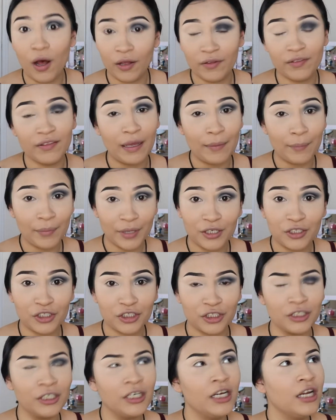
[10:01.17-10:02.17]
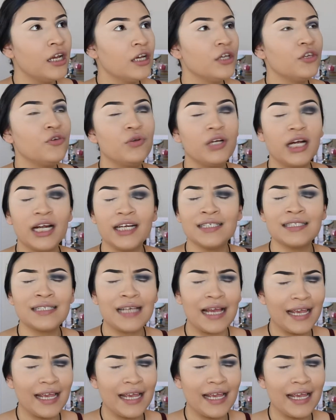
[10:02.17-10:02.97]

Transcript: on that picture. You guys,